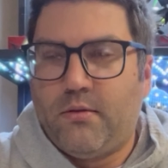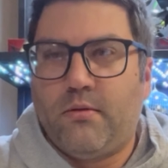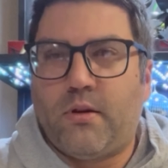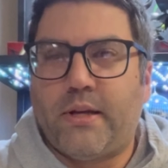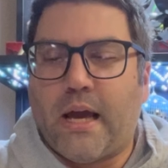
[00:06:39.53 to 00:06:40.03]

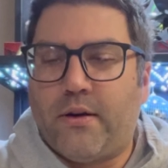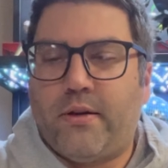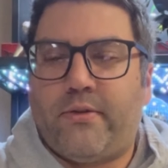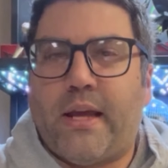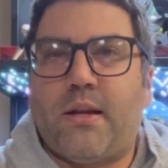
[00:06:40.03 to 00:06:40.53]
I got her to
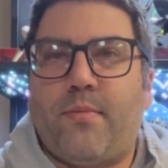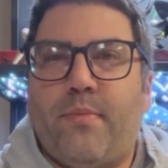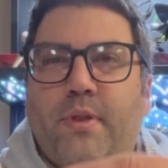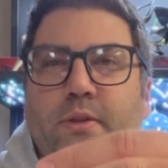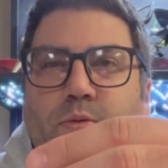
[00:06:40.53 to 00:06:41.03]
stand up,
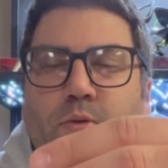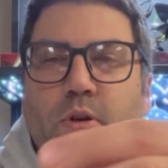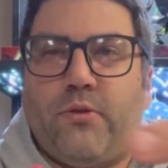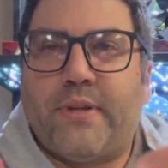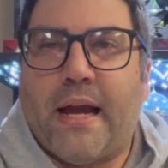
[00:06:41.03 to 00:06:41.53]
this
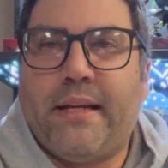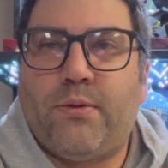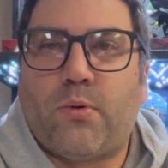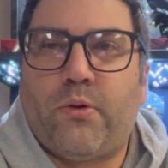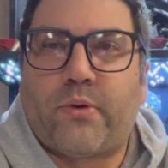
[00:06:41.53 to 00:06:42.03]
little tiny
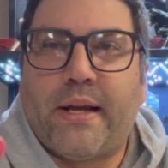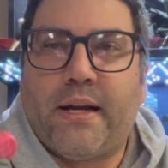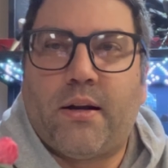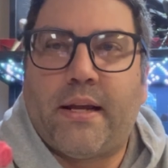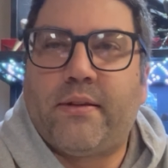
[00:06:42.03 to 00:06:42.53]
rose right
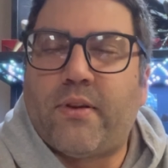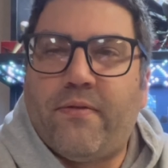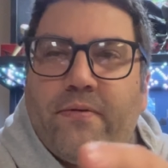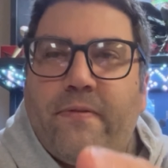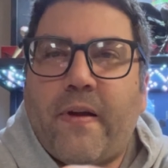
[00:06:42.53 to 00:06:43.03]
here, and it's a
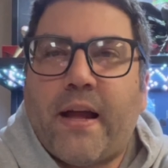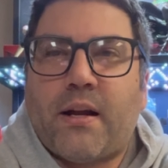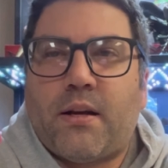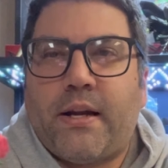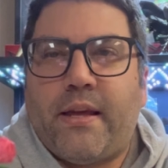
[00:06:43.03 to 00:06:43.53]

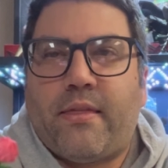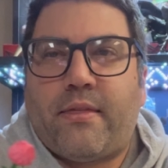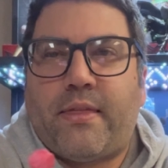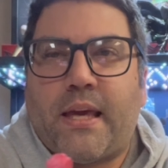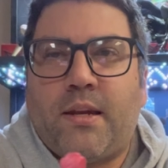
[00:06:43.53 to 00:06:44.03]
very
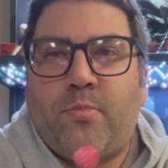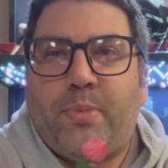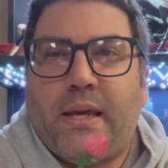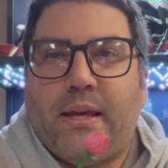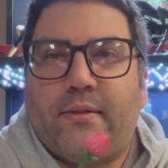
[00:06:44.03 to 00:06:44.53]
thin
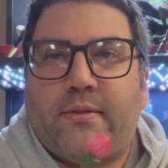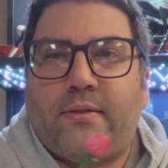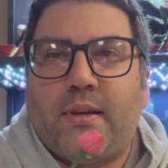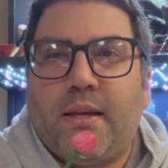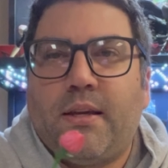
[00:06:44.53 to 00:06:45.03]
piece.
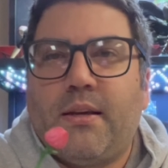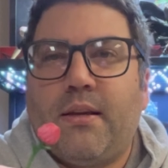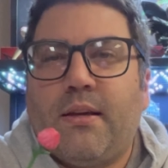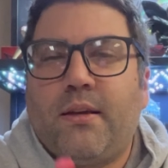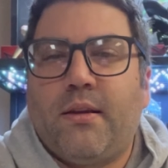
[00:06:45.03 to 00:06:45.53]

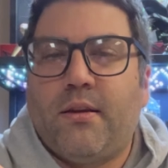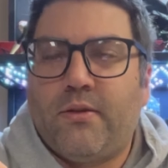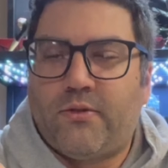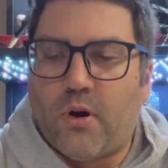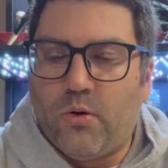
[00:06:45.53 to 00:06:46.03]

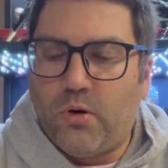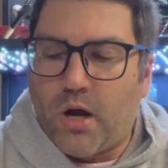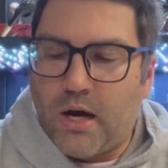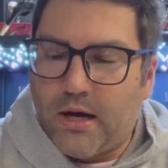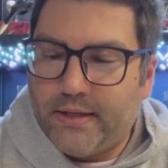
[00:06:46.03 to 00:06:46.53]
So
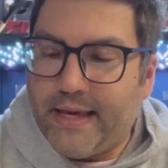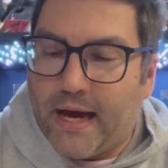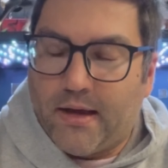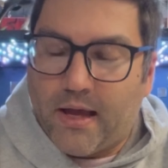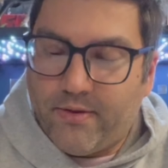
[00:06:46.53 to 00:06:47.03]
yeah,
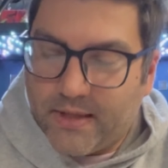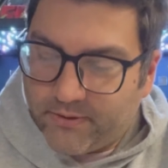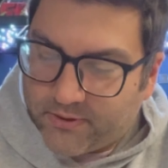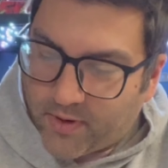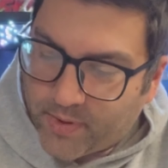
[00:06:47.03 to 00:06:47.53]
this
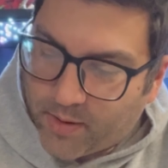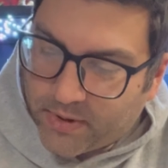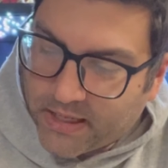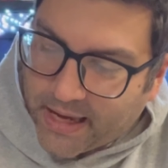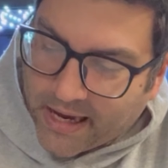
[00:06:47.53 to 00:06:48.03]
is something I'm
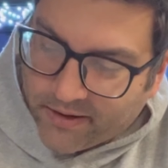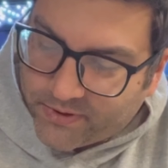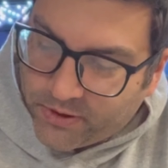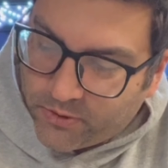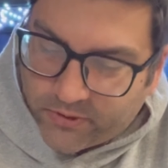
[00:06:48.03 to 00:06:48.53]
gonna have
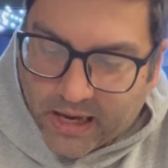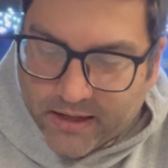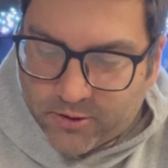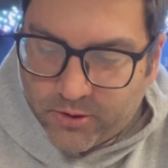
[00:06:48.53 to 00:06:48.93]
to use a hot glue